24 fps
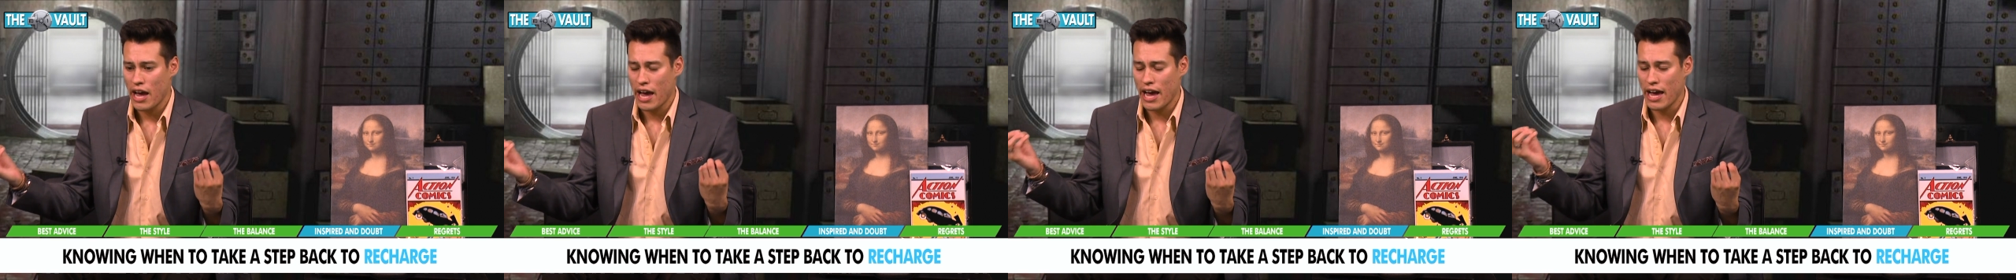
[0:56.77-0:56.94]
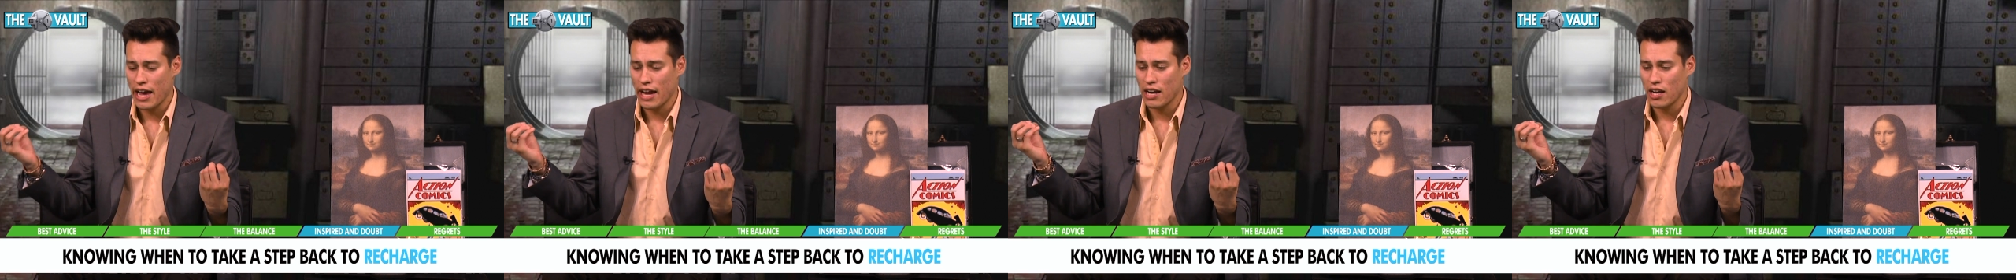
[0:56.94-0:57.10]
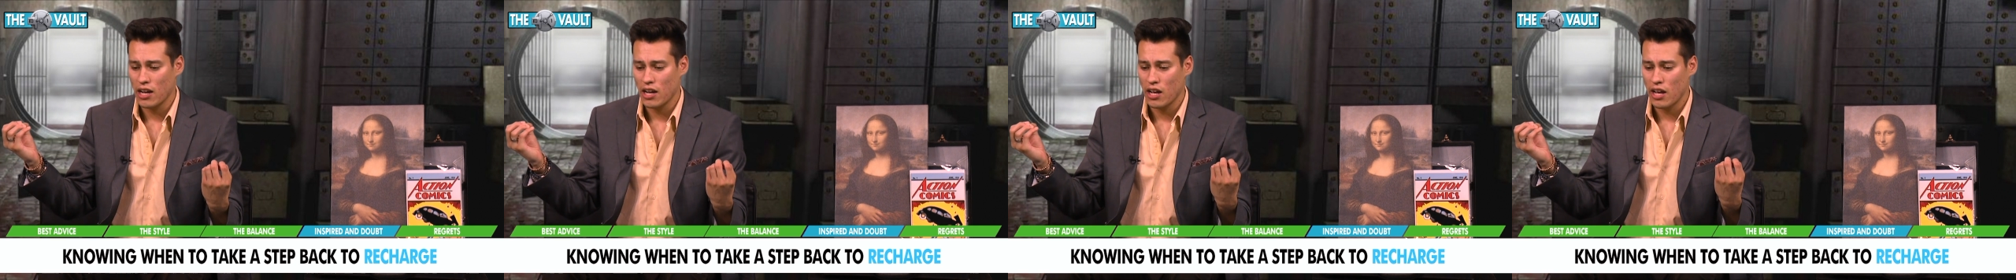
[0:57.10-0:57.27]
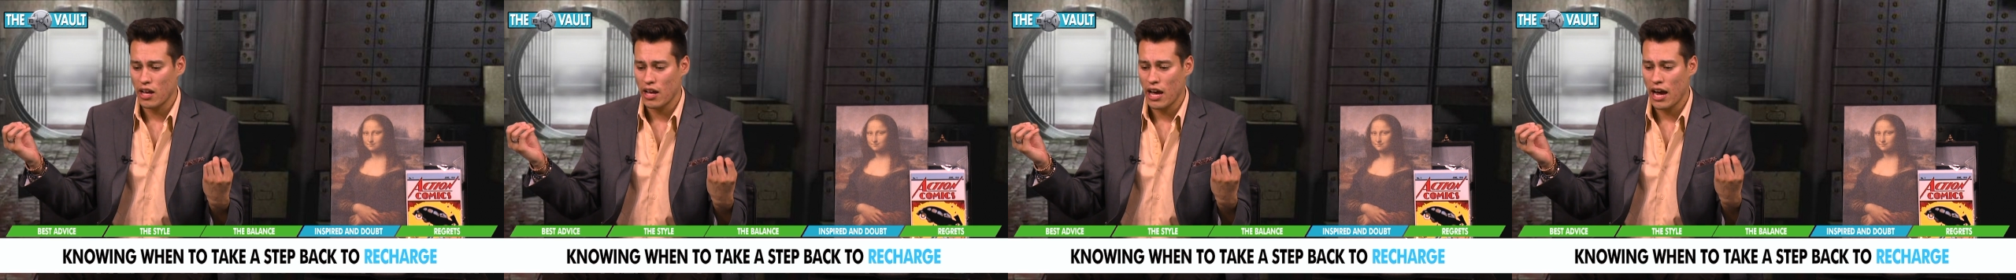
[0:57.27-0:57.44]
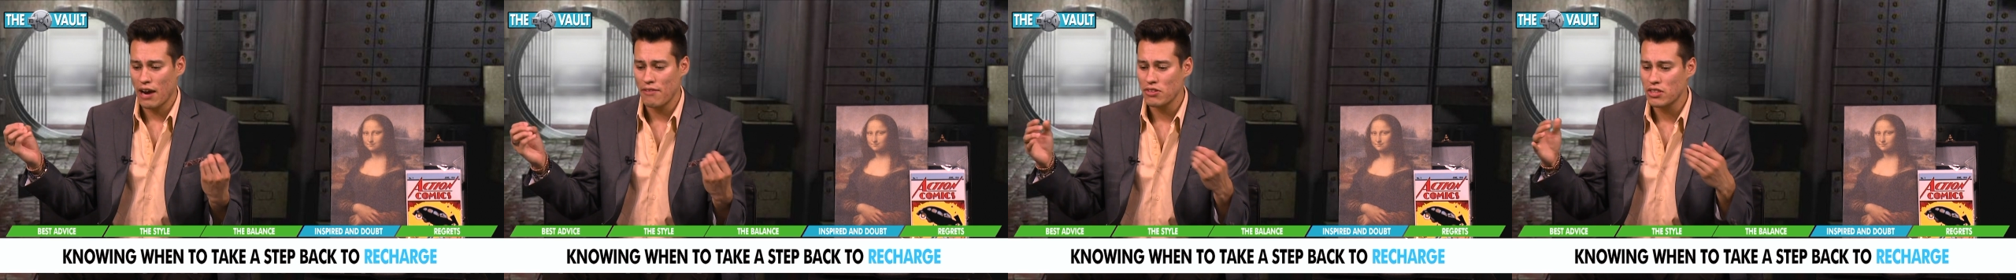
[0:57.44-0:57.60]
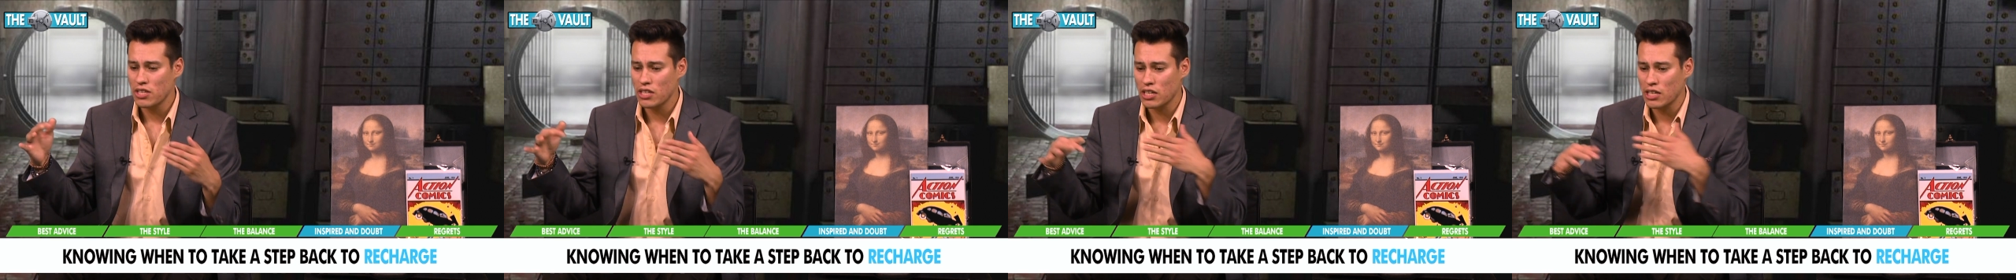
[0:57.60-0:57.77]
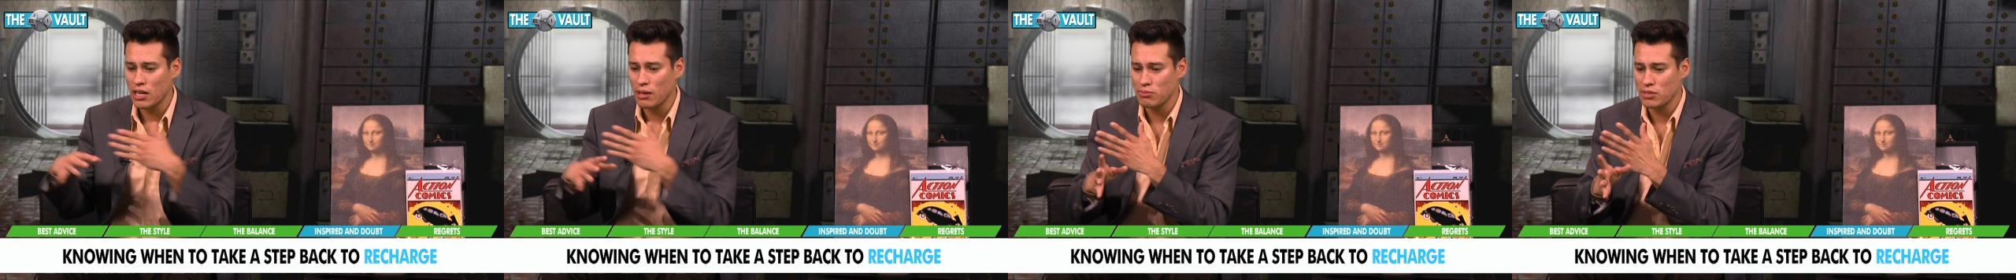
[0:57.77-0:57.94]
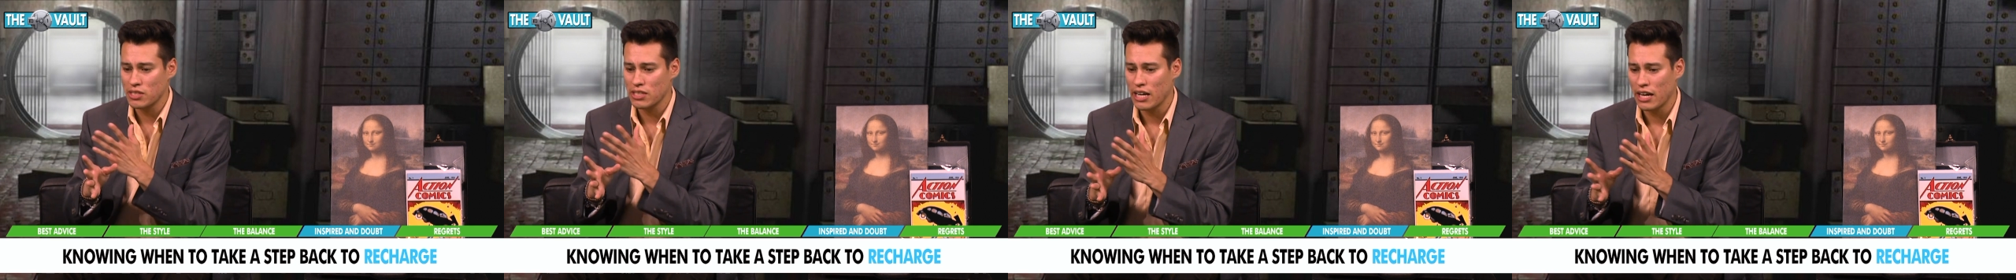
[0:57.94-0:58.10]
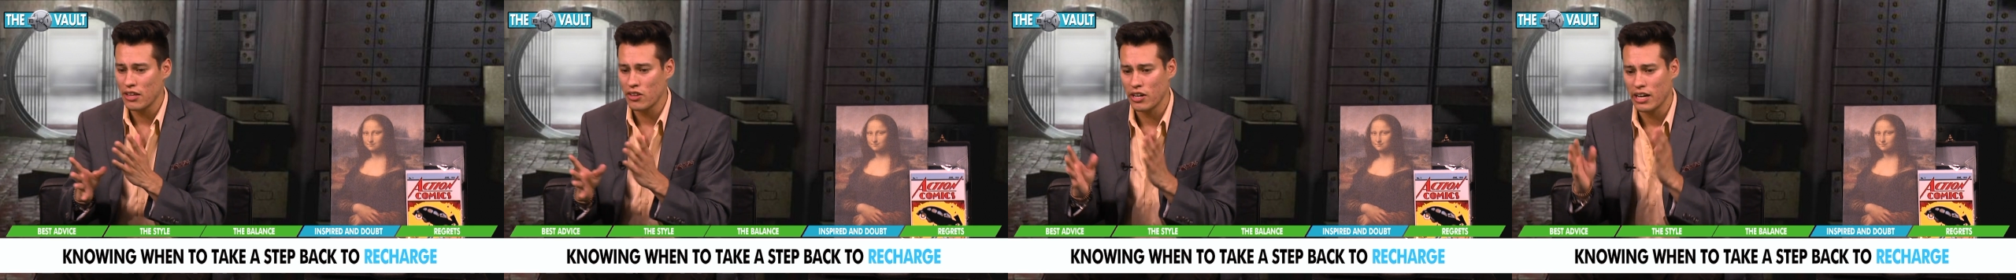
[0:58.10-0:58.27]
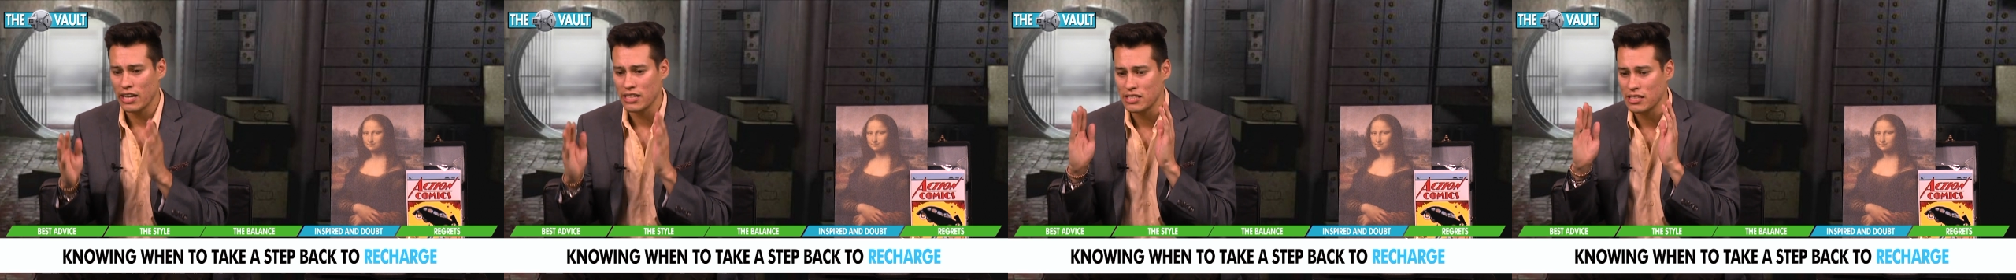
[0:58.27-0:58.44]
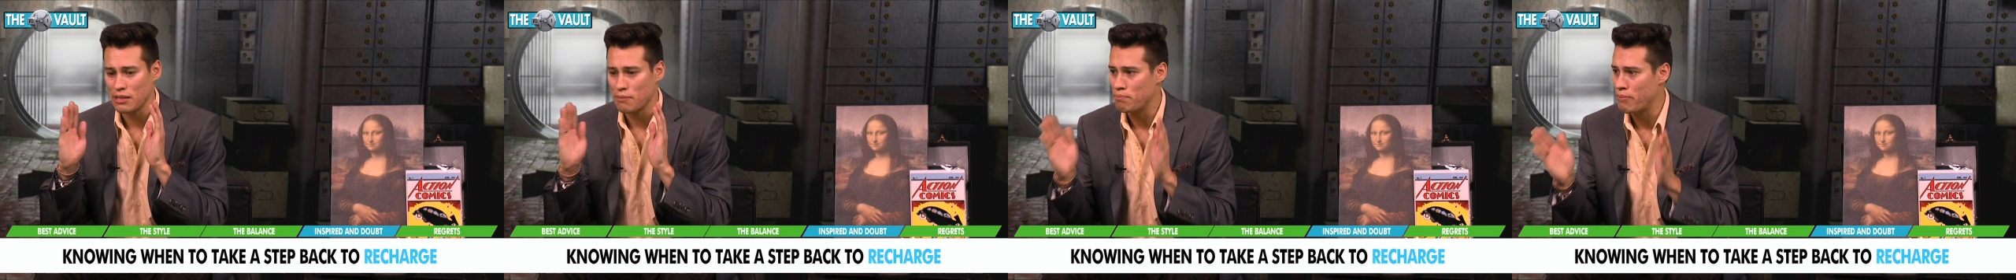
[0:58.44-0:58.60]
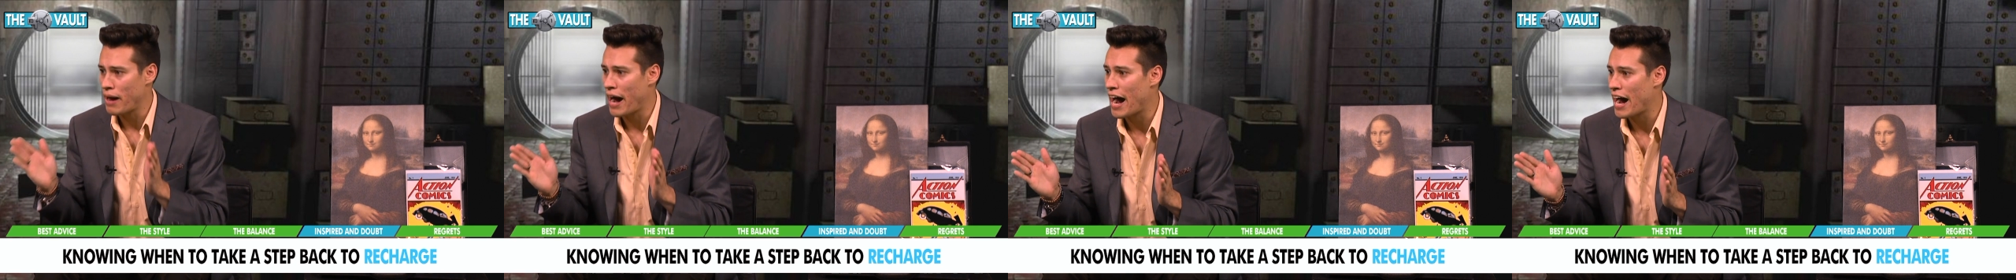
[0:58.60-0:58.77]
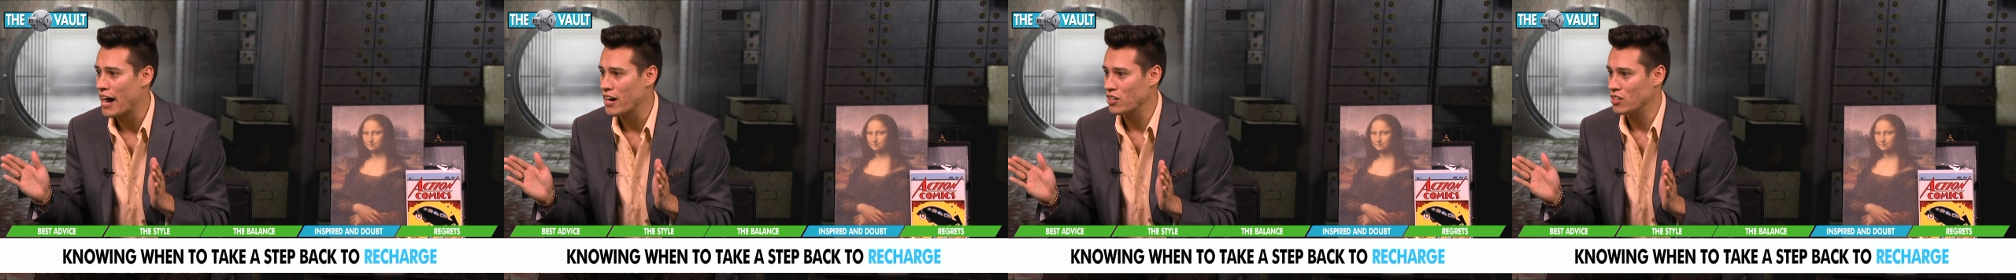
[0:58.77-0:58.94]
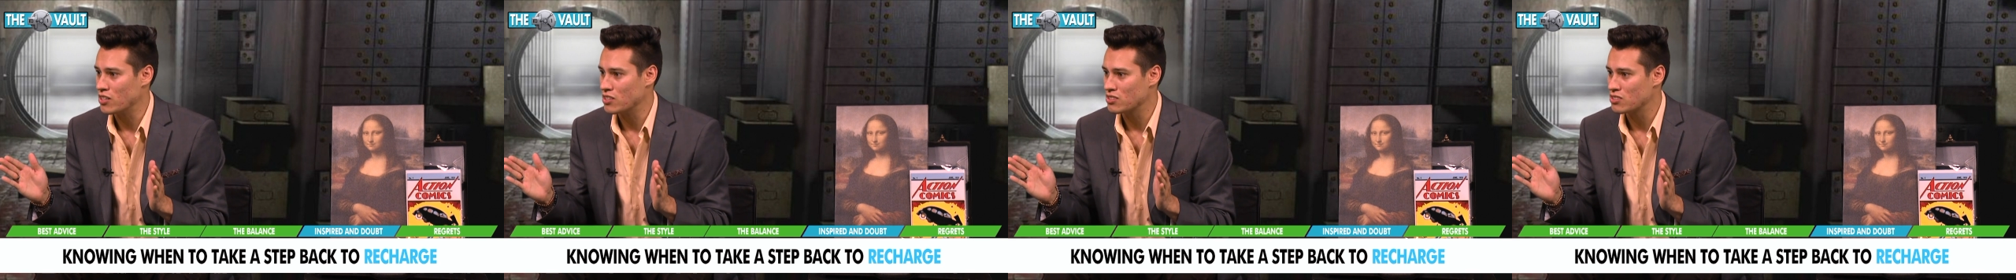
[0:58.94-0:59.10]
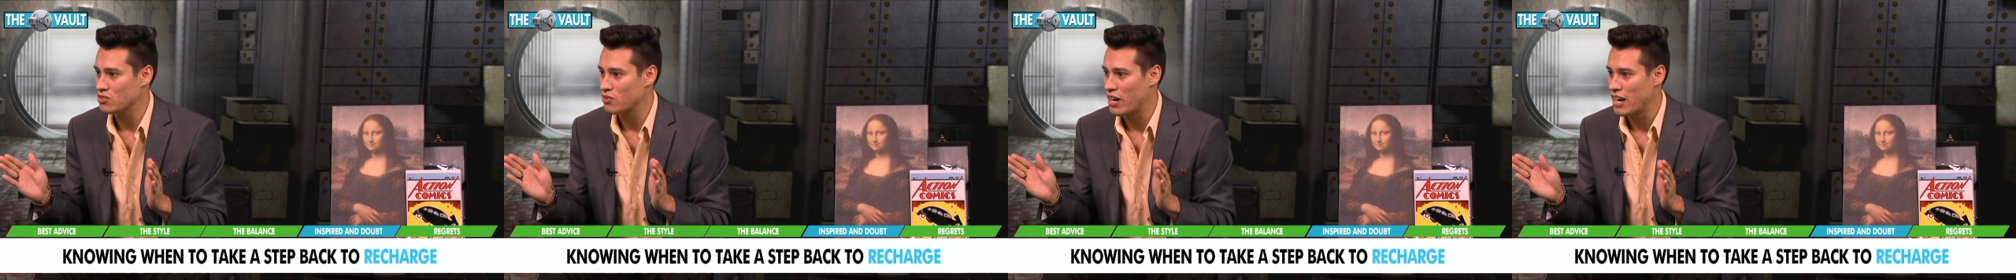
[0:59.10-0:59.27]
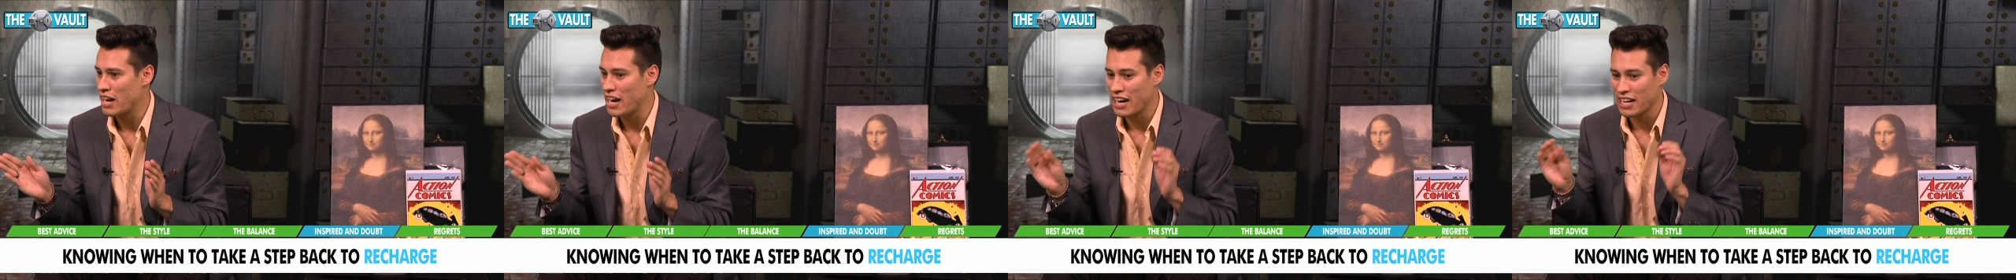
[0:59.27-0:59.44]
and everything comes together and I see patterns, right?